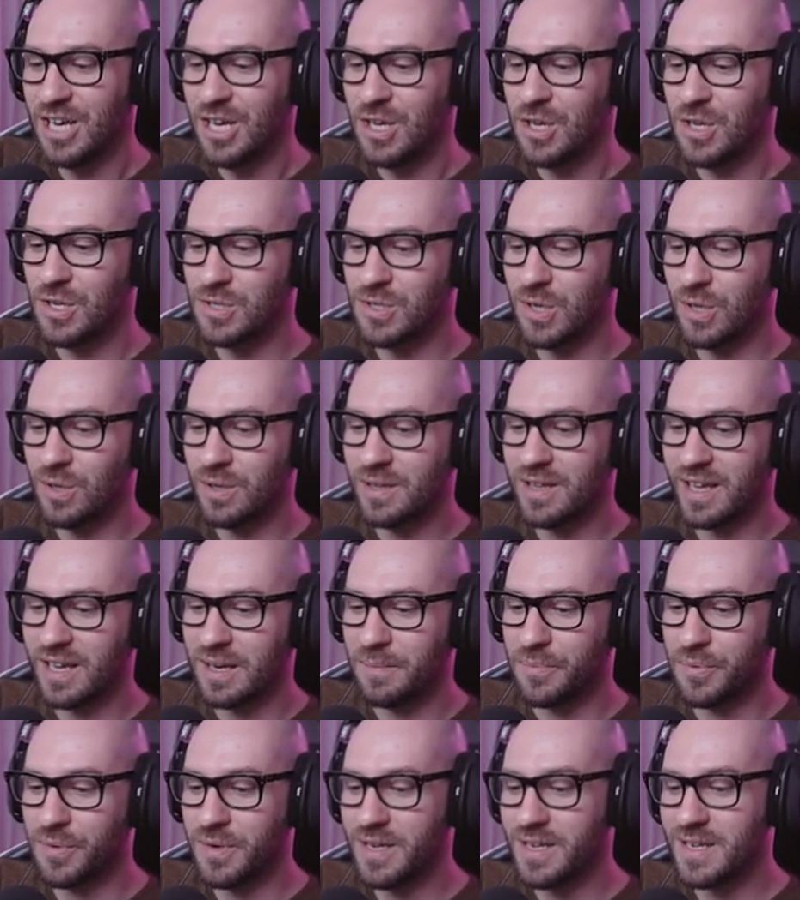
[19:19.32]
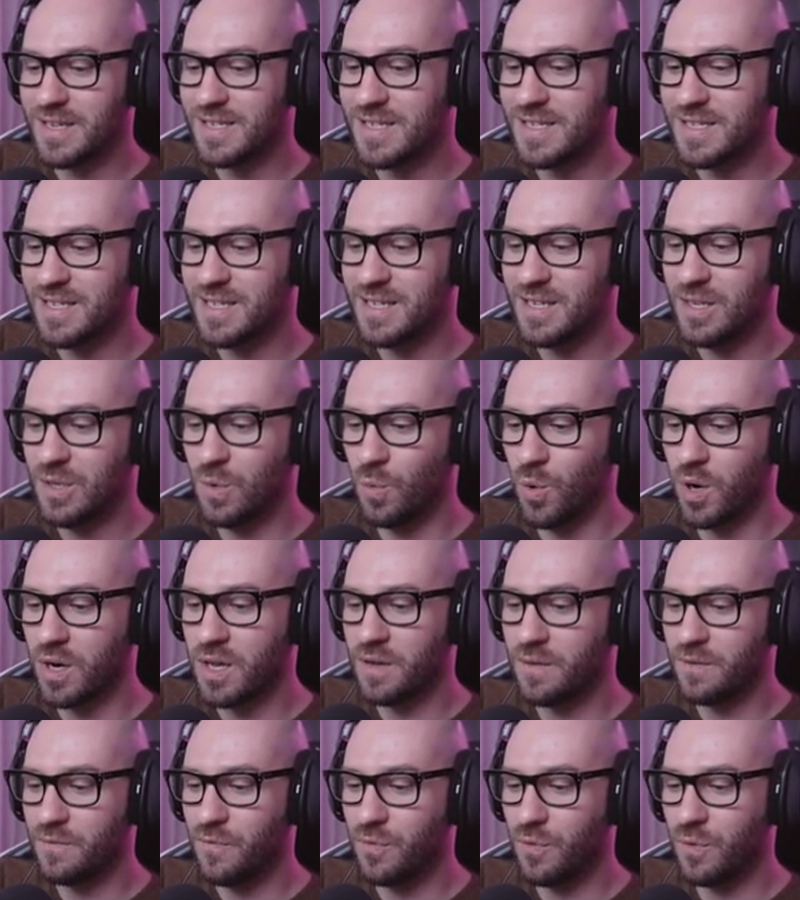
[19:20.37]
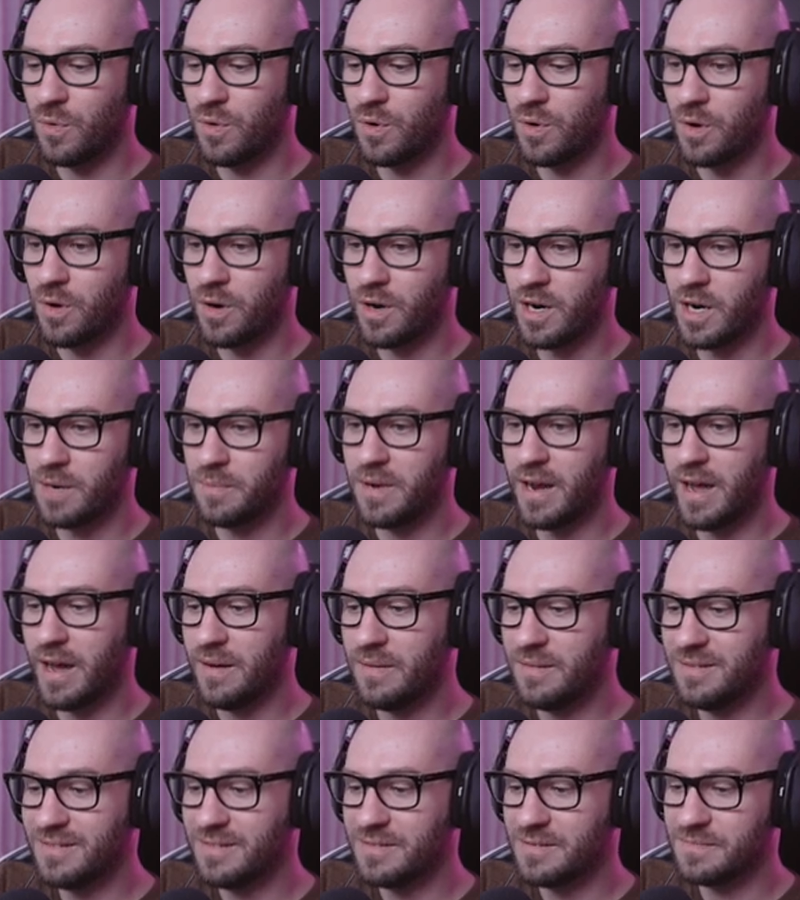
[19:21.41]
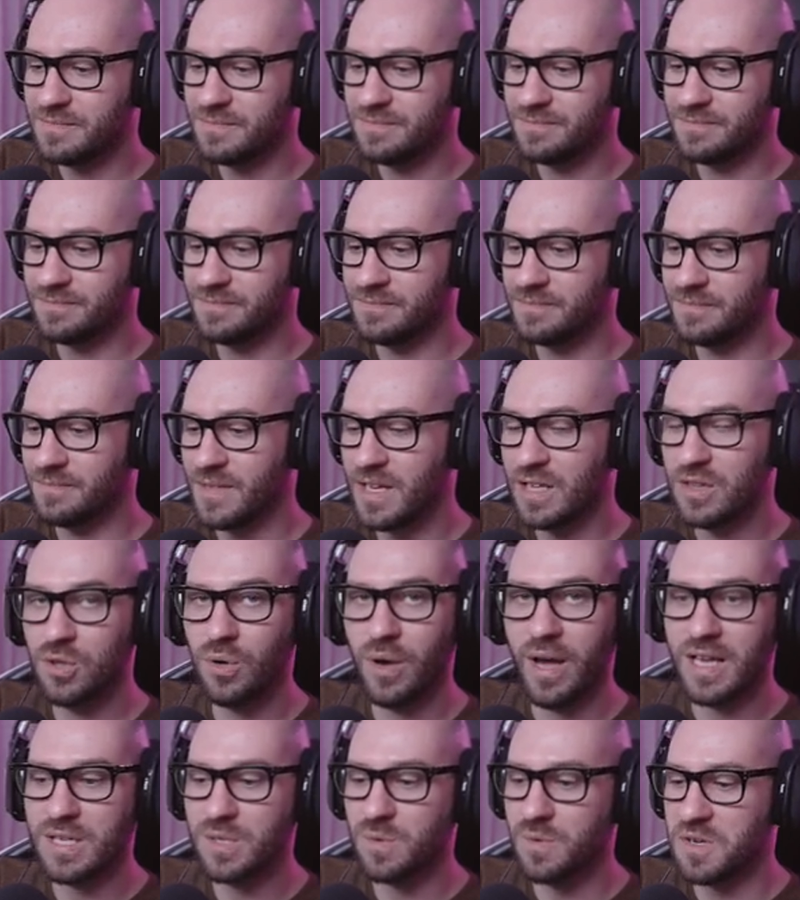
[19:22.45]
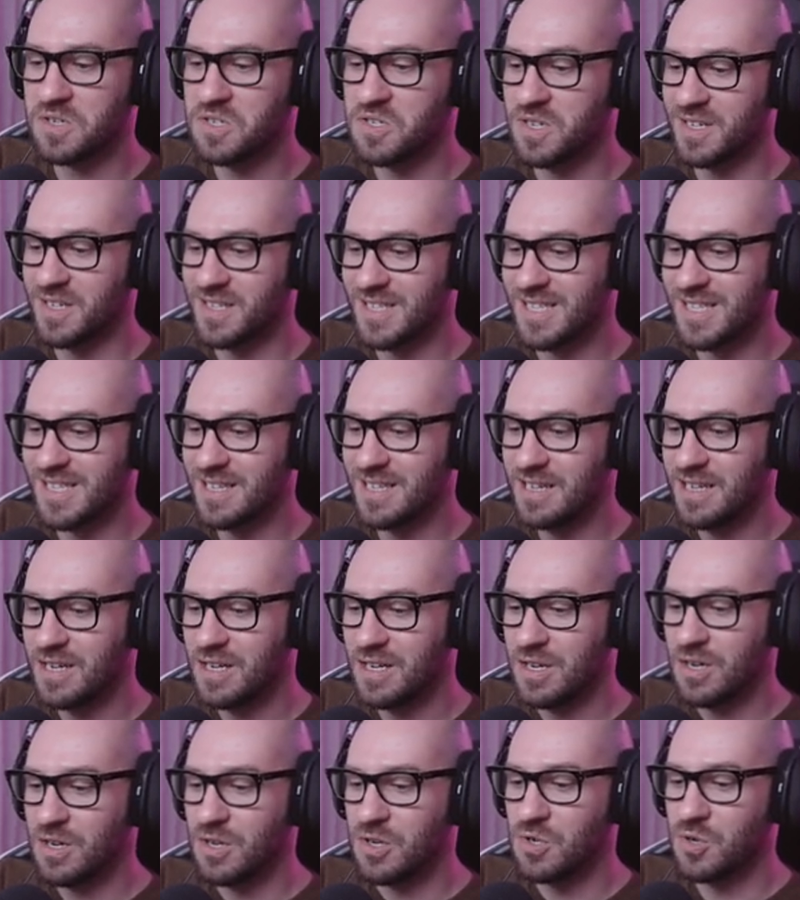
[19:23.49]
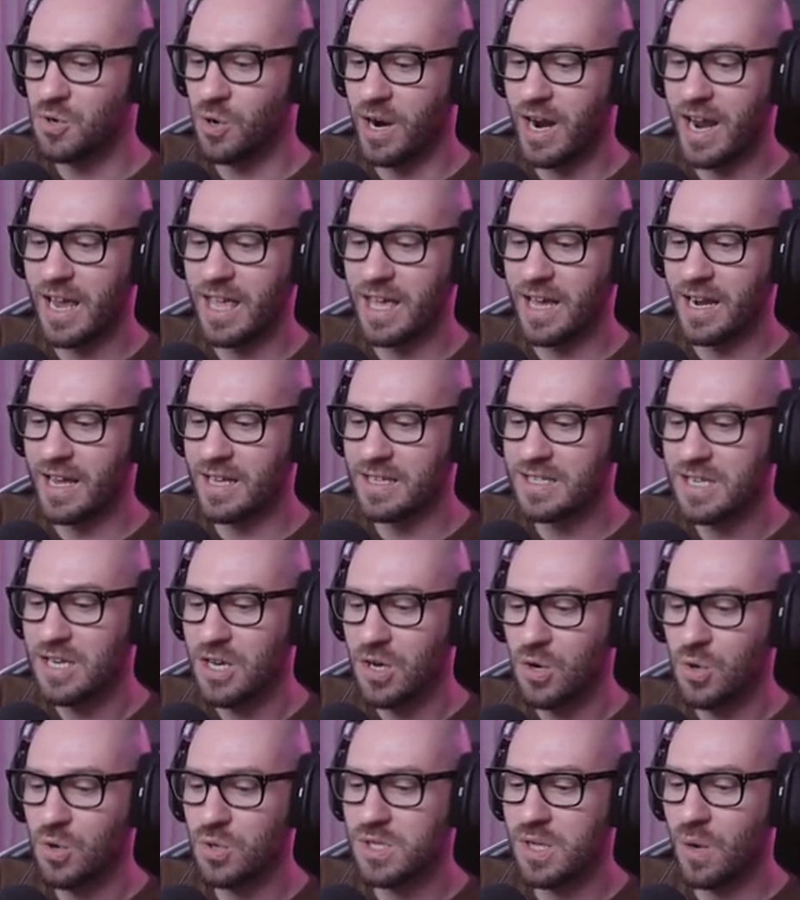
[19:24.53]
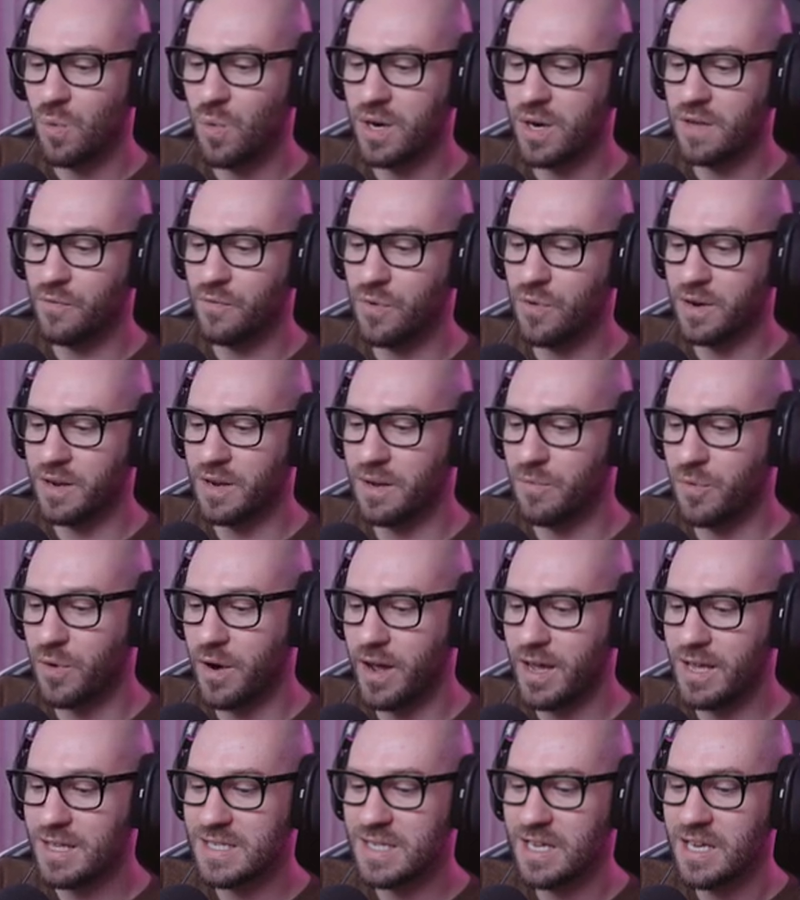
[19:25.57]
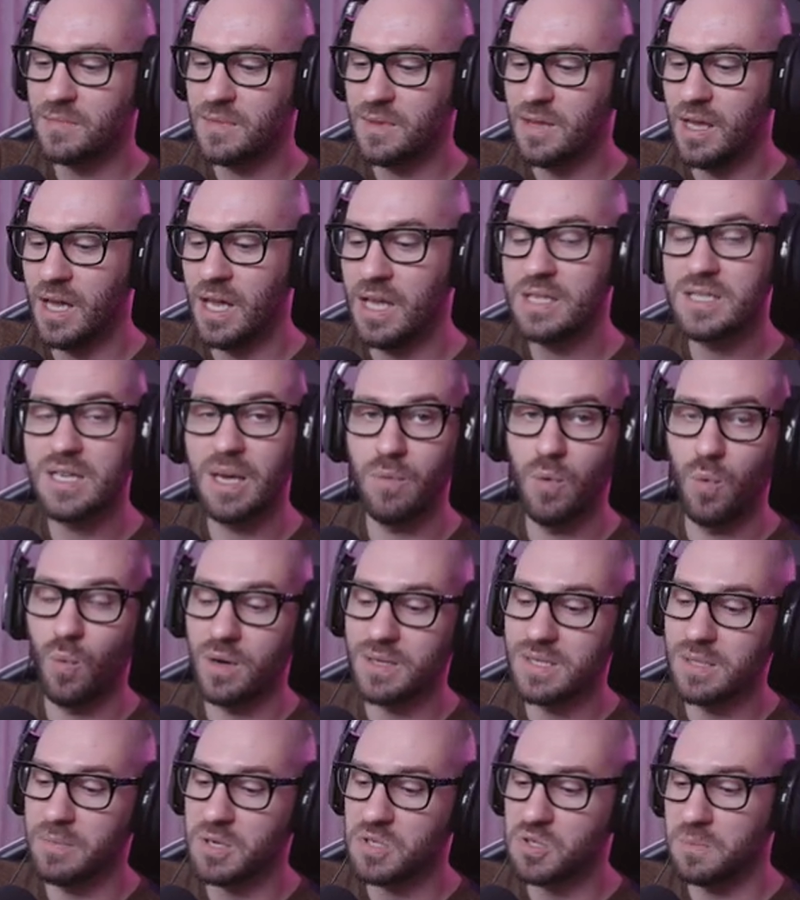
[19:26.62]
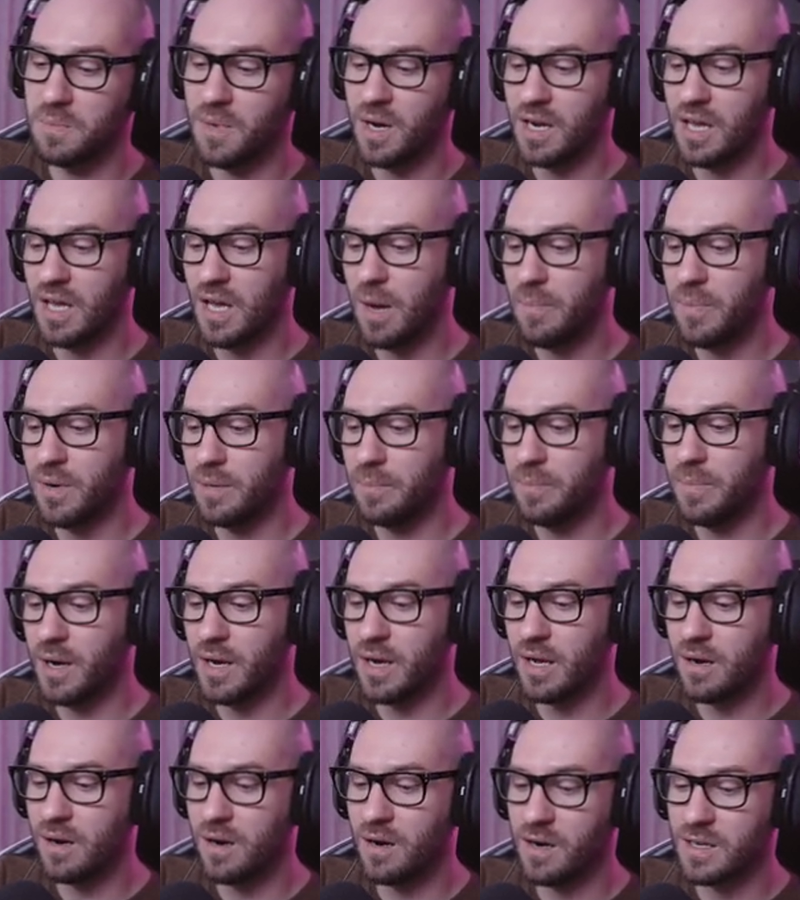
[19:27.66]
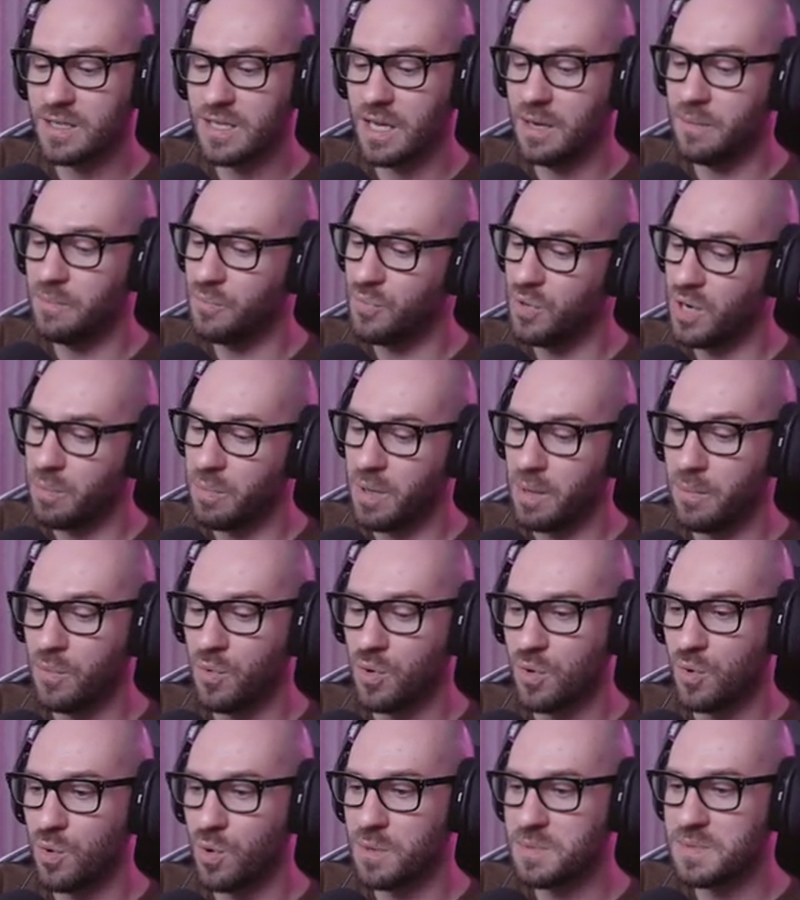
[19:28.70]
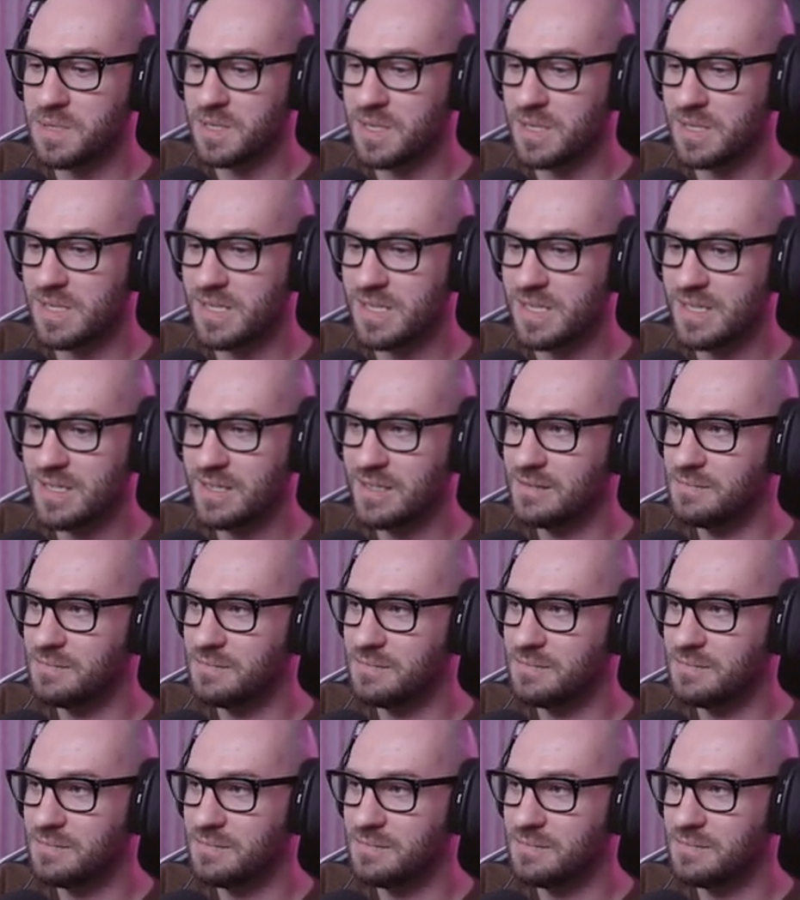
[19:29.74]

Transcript: You don't look like a priest. You working for Herb now? Mm, don't ask questions. Sure, I get it. Who's not working for him, right? Anytime he wants to make some money, hop on a body cart and bring me more corpses.